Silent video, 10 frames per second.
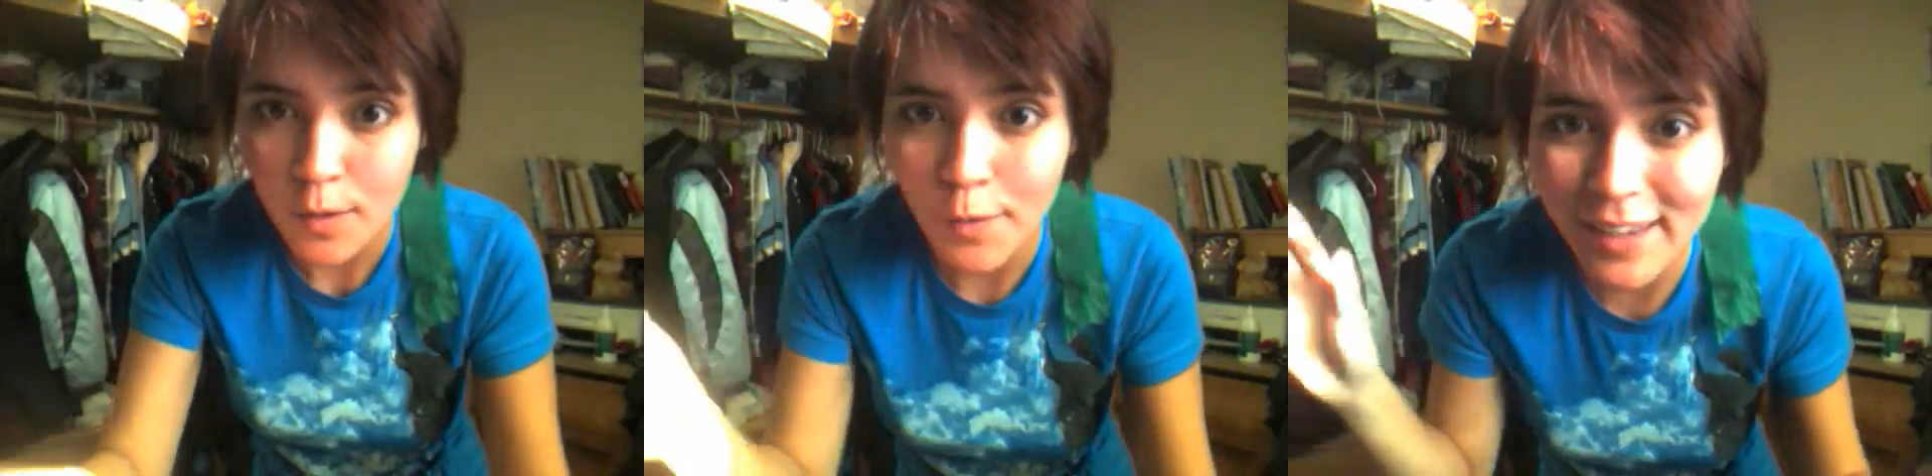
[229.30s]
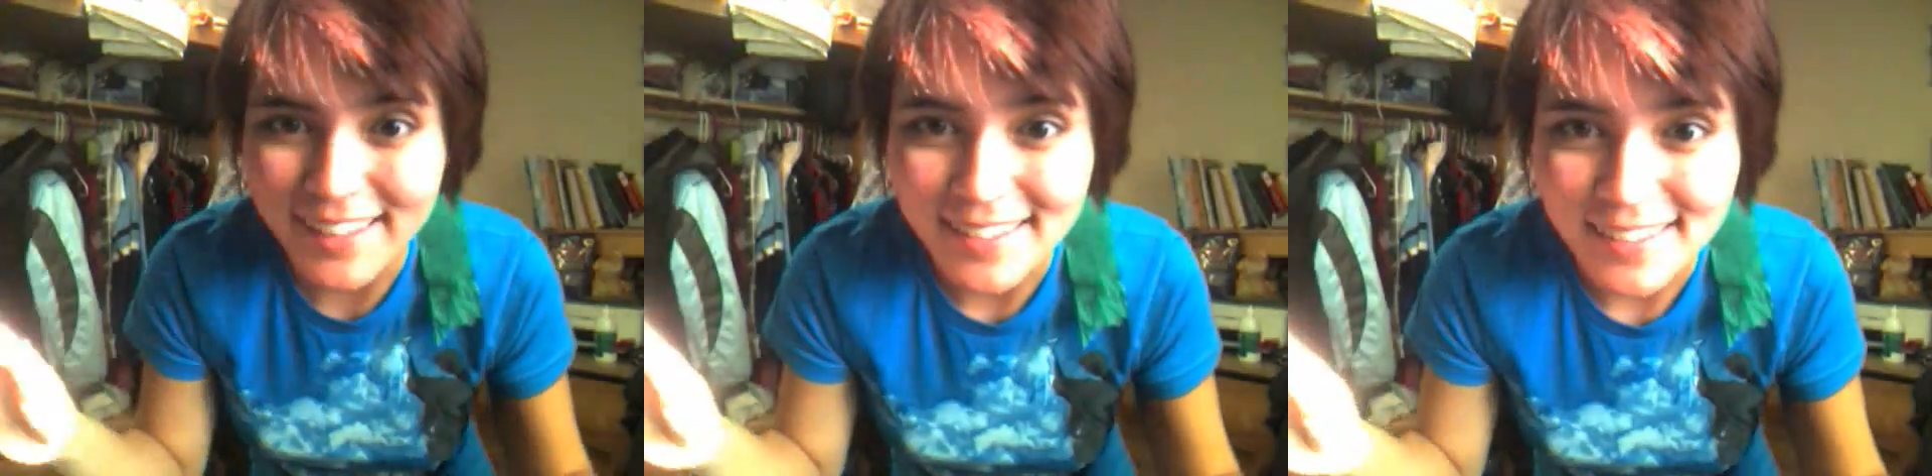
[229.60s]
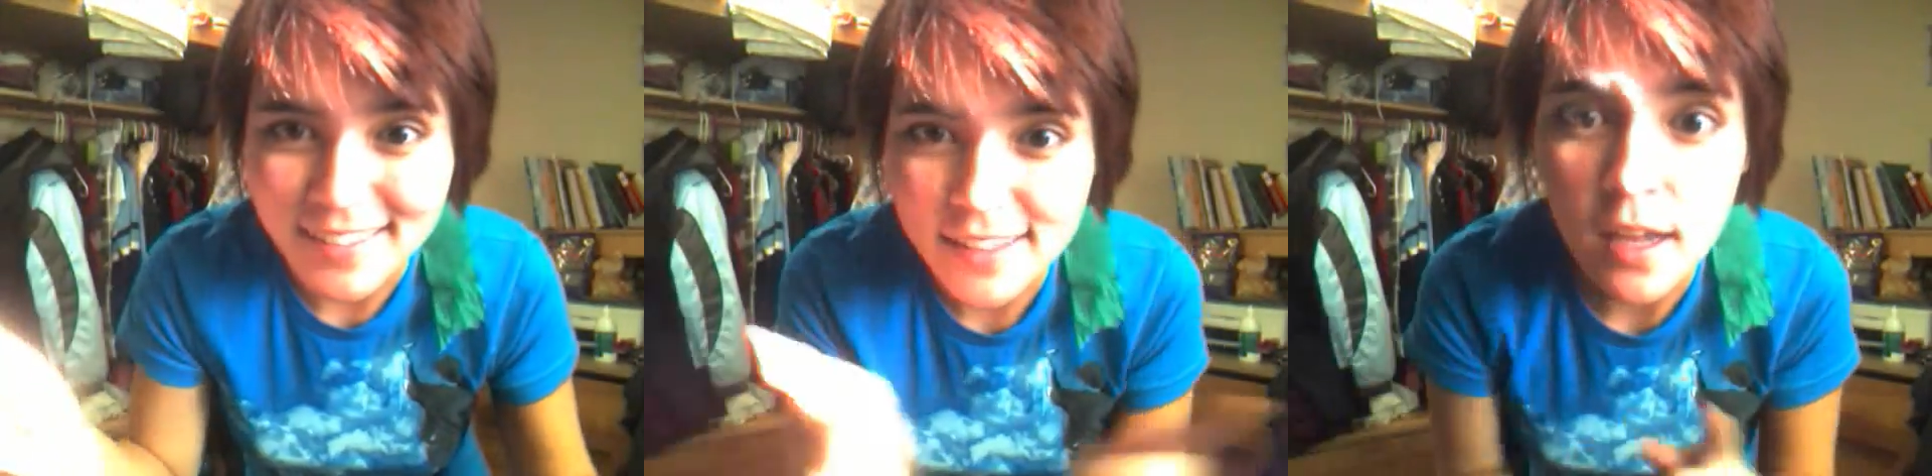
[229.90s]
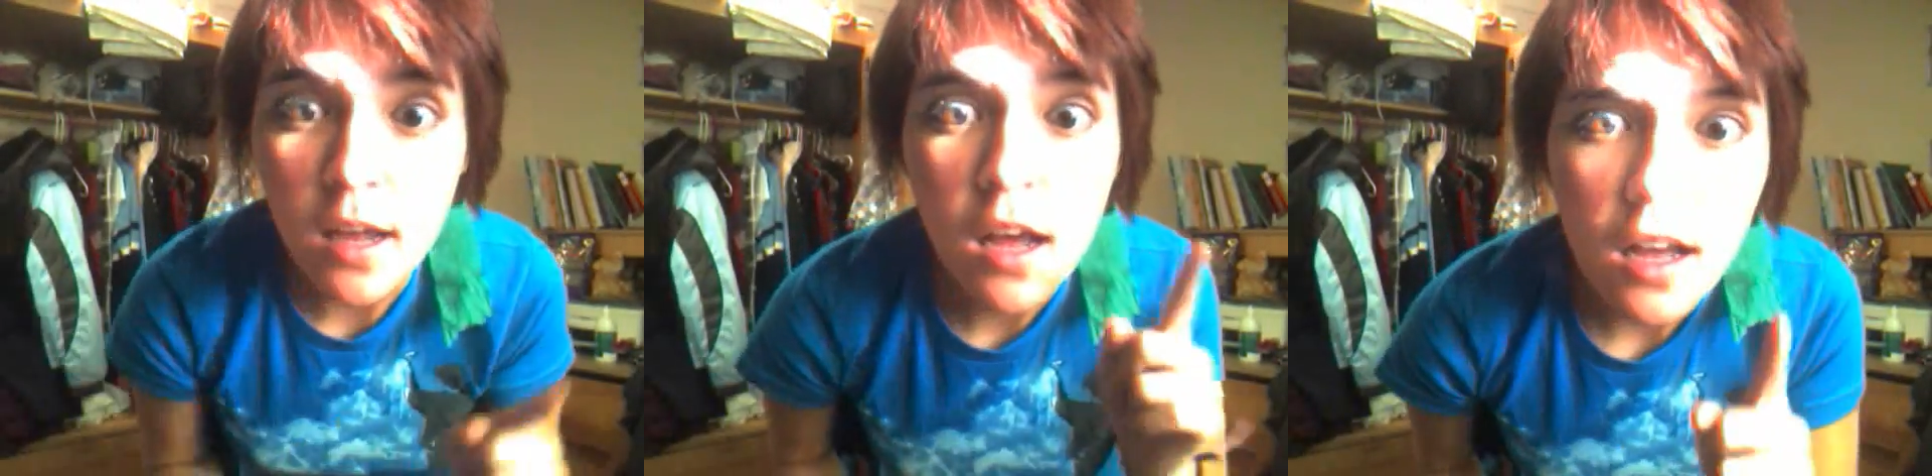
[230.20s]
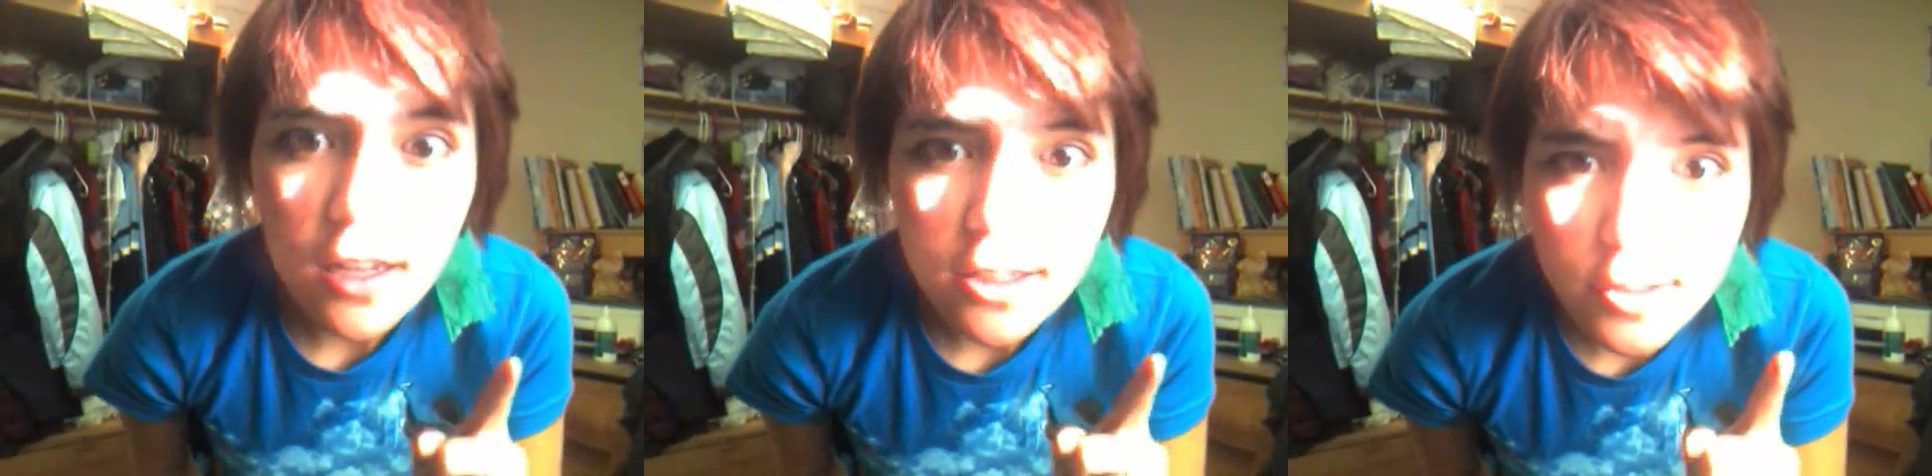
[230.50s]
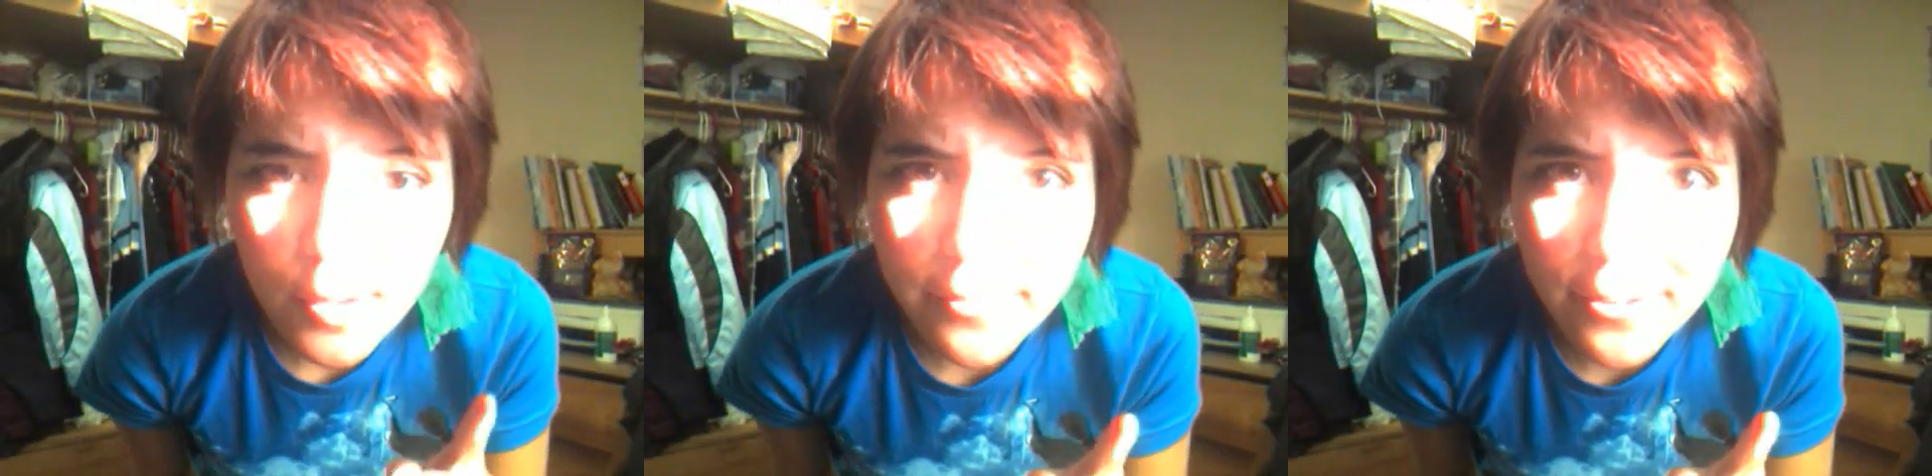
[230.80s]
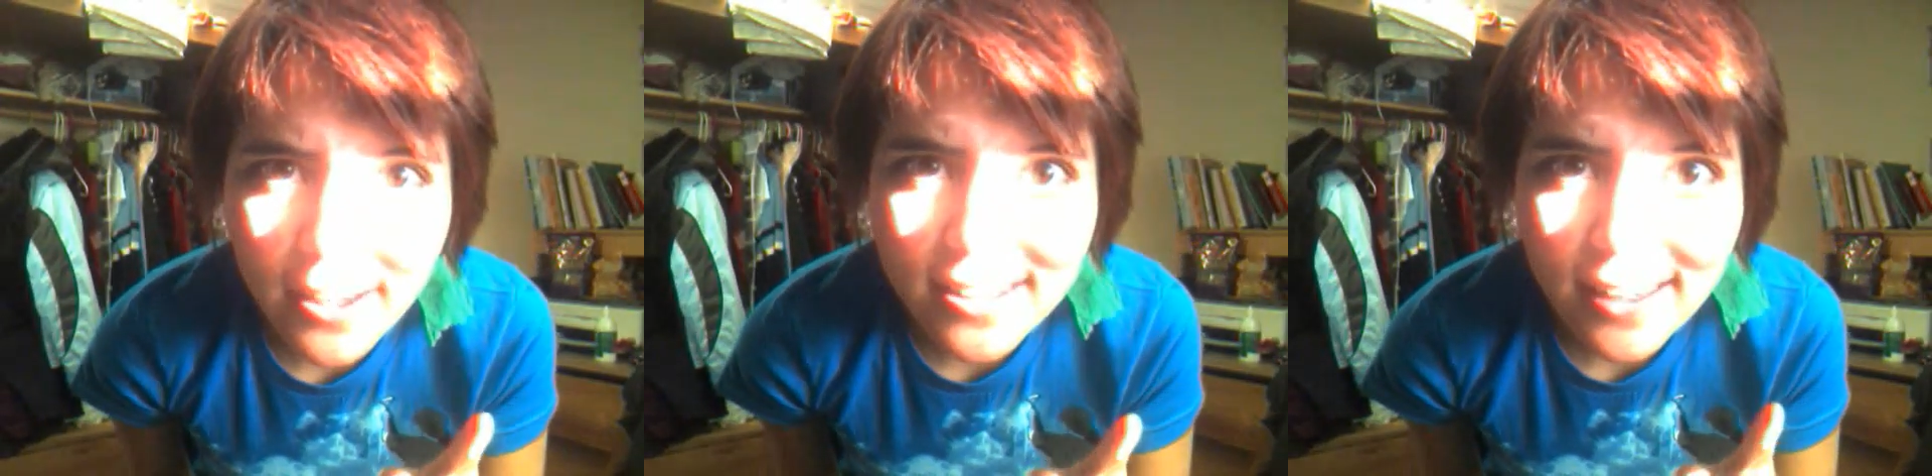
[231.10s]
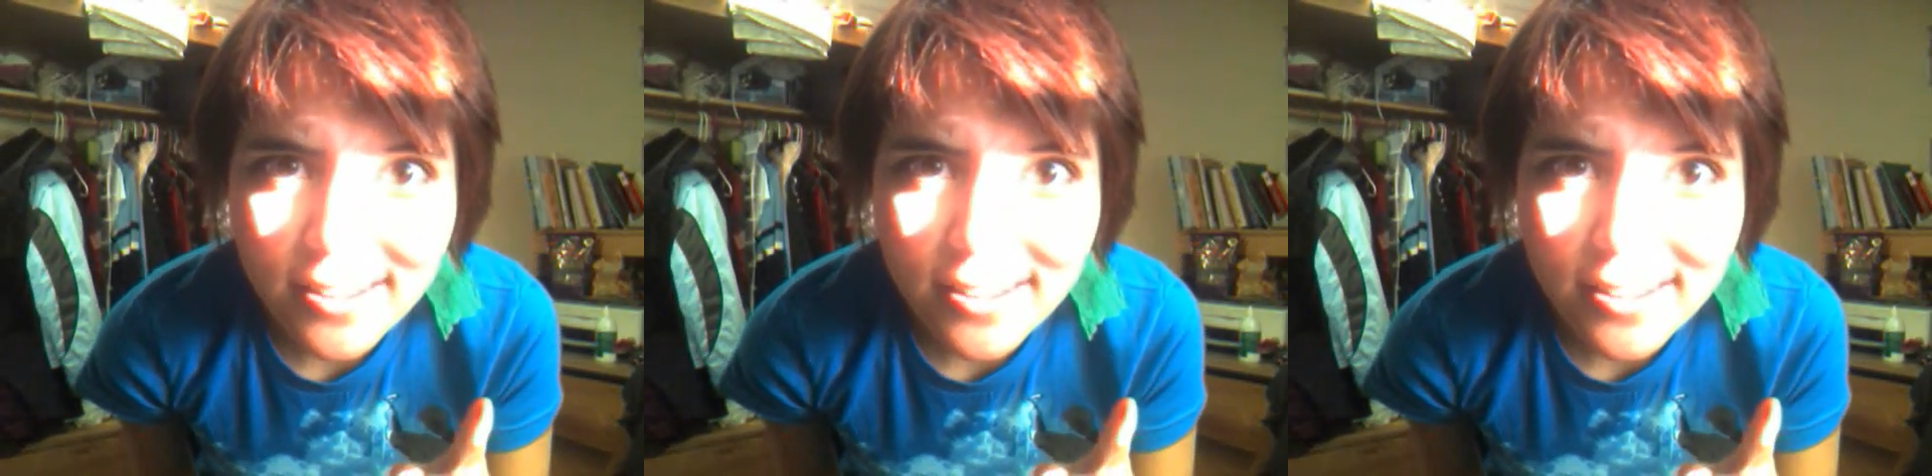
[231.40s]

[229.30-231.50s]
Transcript: Okay. So I forgot to